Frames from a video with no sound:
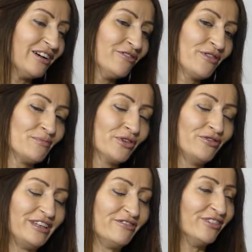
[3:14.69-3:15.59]
of the
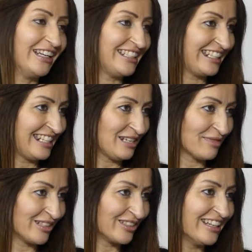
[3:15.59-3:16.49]
movie Finding
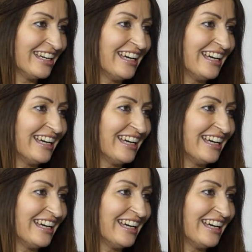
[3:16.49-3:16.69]
Nemo.